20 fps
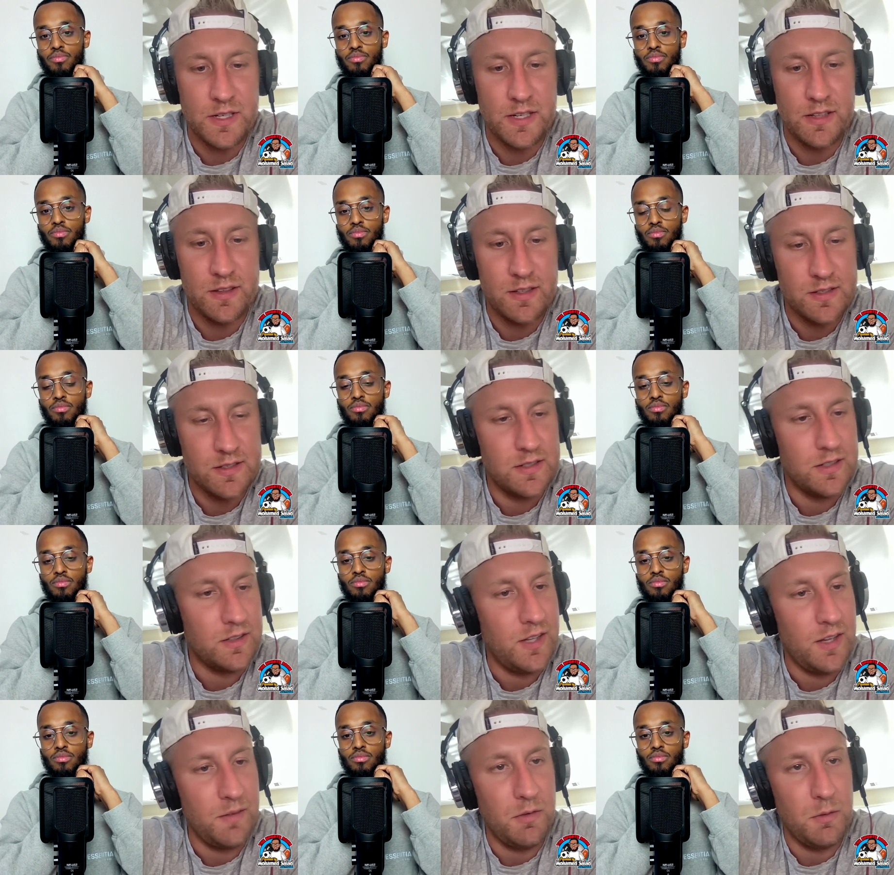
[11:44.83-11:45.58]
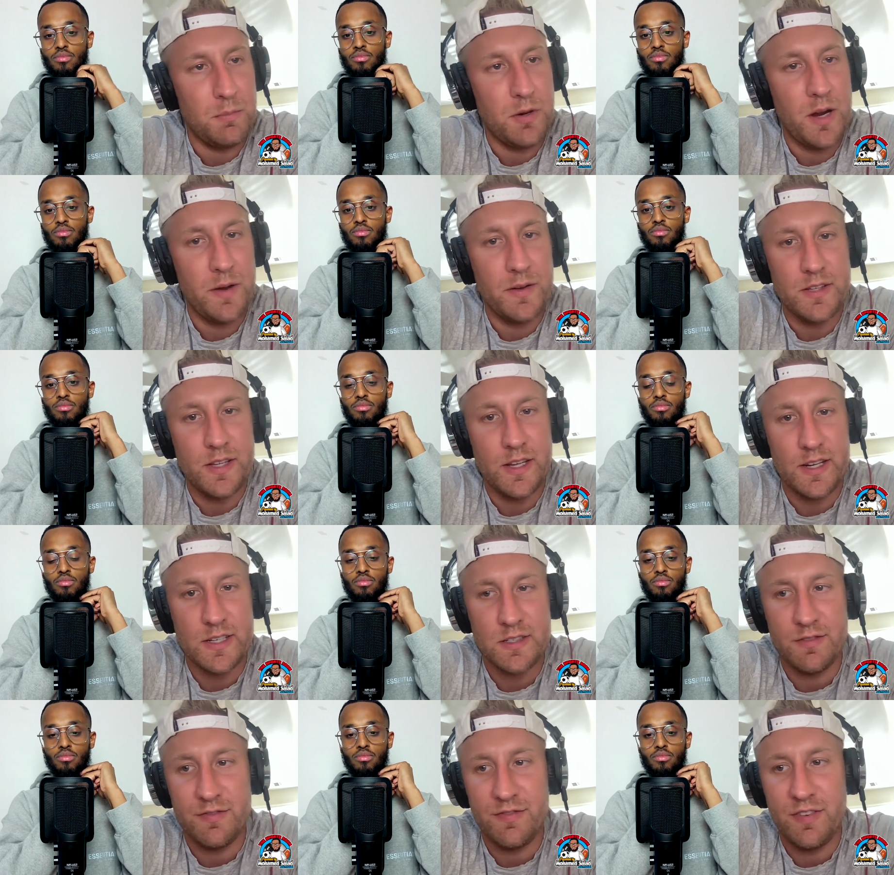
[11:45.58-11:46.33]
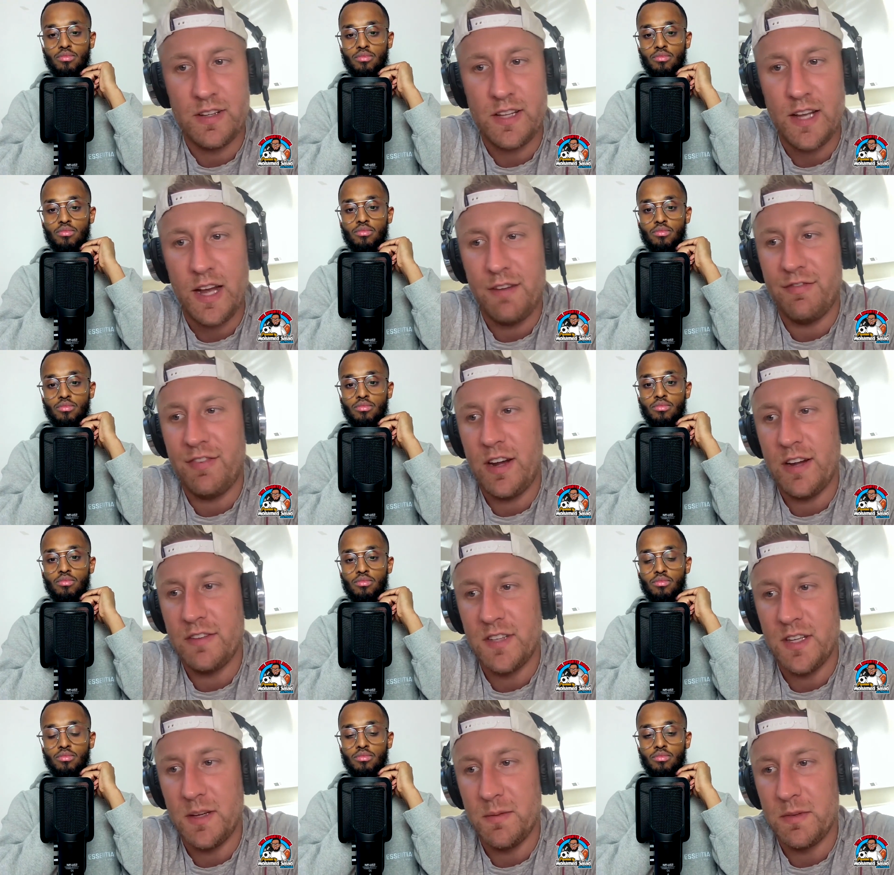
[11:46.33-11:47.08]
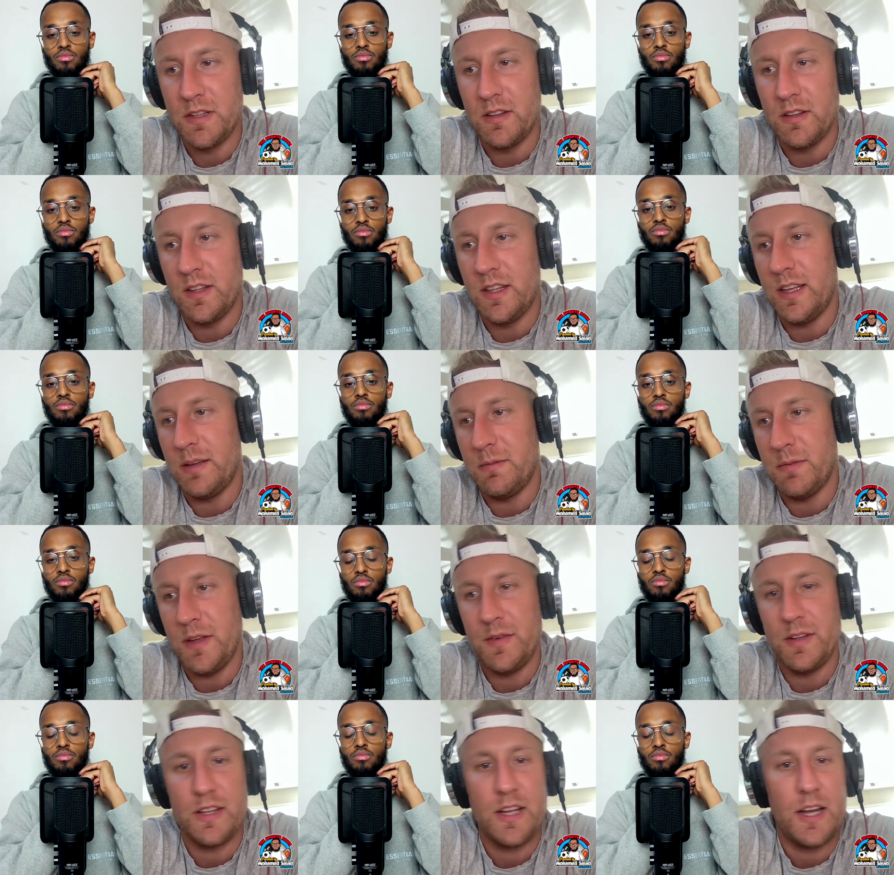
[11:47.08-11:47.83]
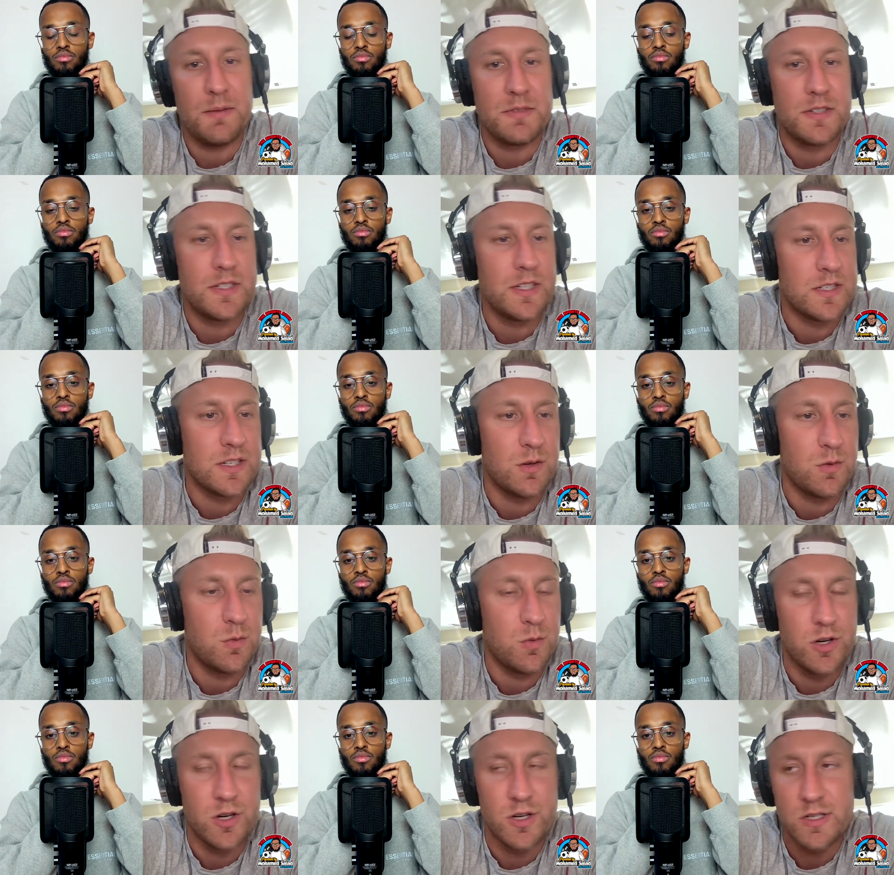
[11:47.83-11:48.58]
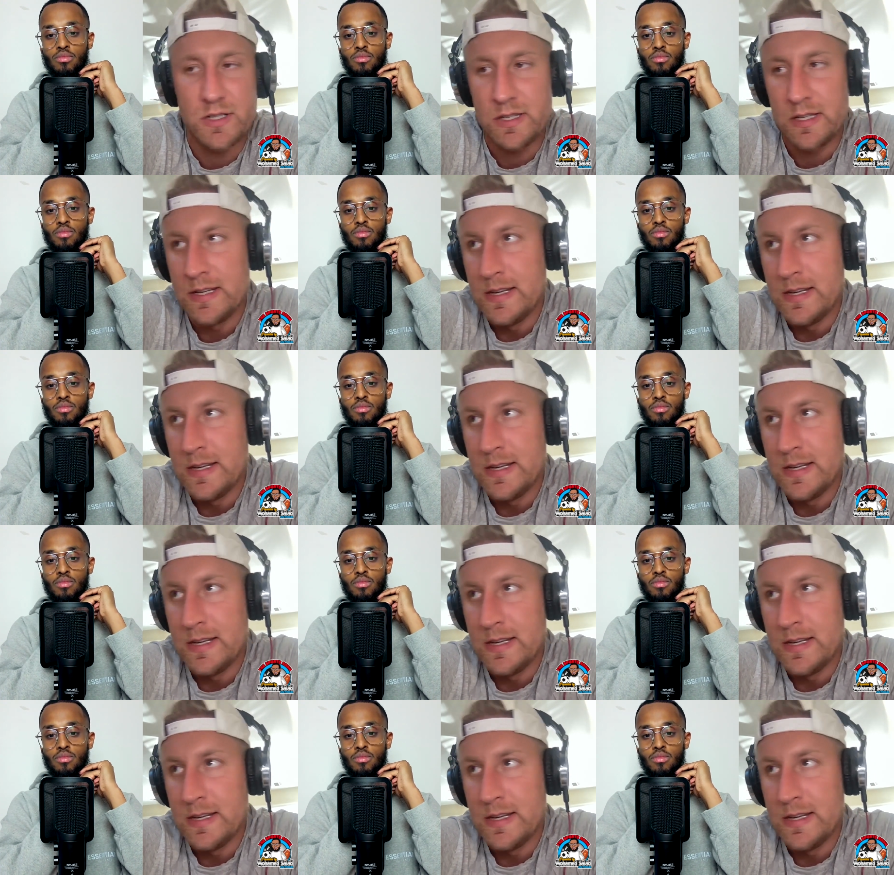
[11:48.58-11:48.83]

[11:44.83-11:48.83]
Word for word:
Speaker 1: Like this is a team you probably take as a f- top five team in the league, maybe top six at worst